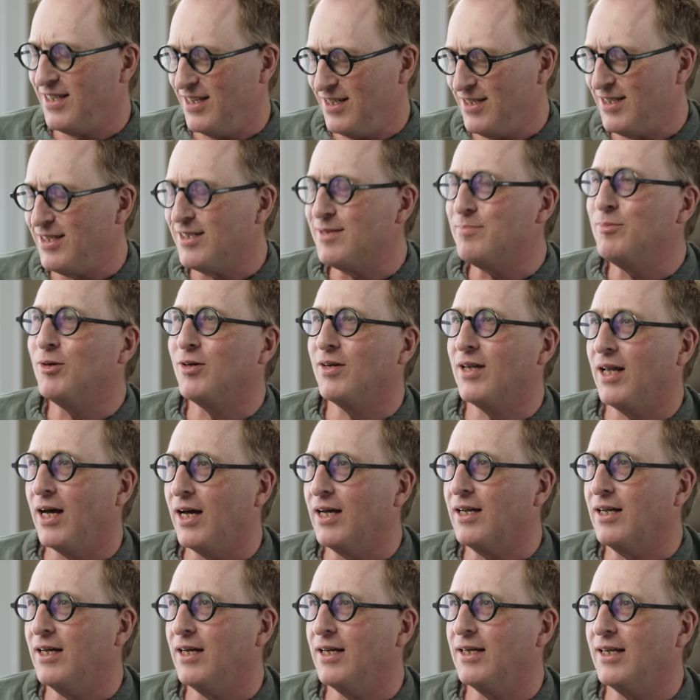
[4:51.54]
This is more
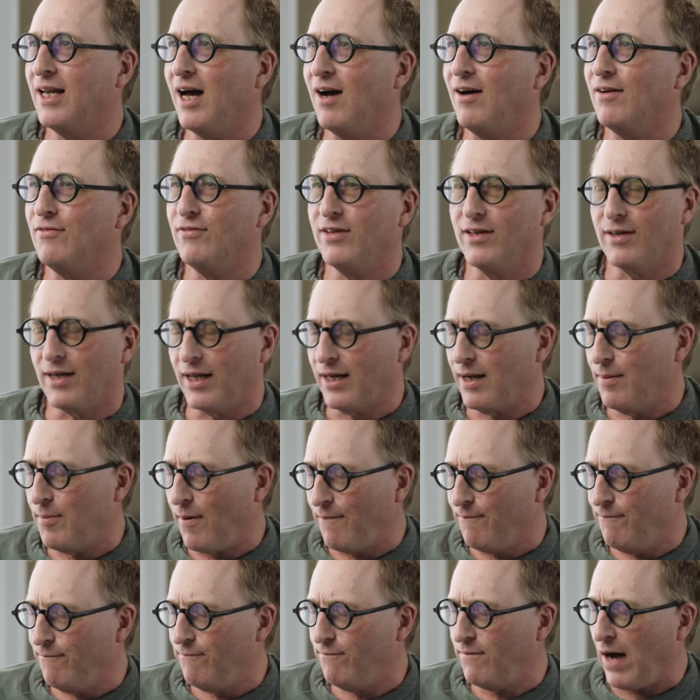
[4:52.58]
like it. Yeah. Now I feel like I'm
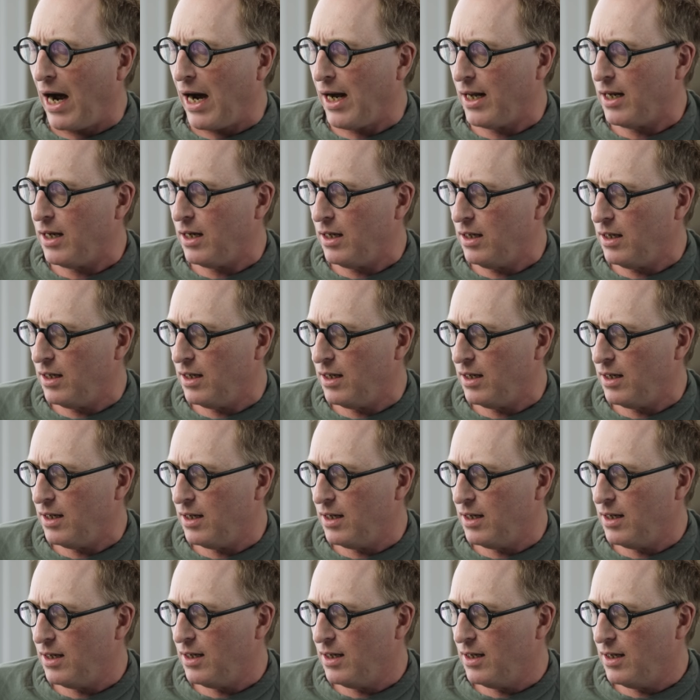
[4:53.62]
on fire. You found
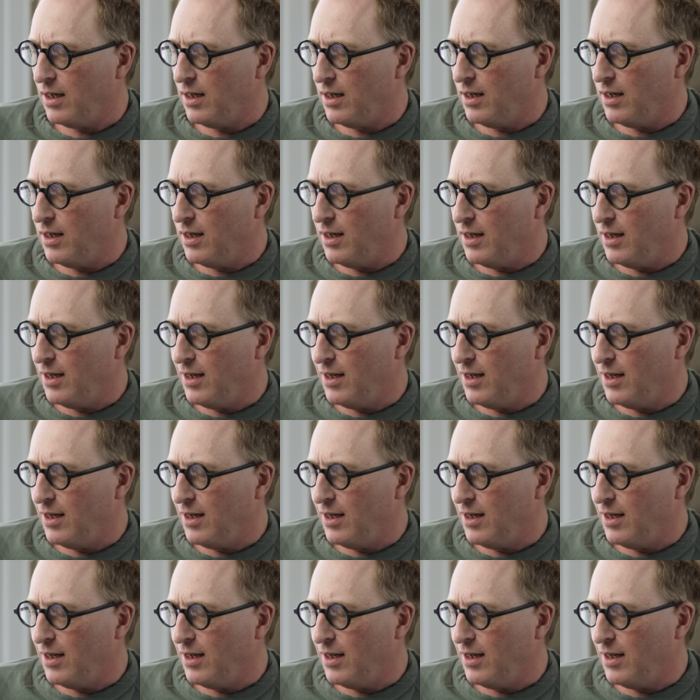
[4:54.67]
your groove, Jon.